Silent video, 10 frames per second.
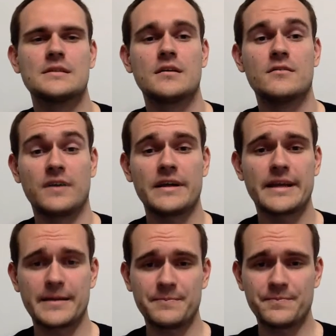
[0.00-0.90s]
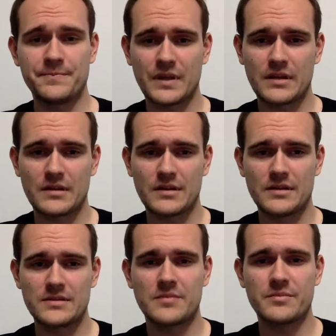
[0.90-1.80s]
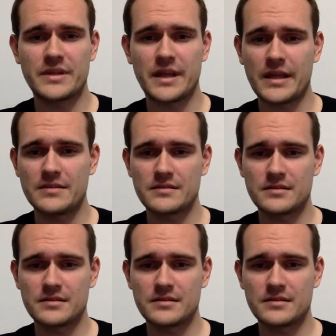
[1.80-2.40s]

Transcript: Finally, in this update,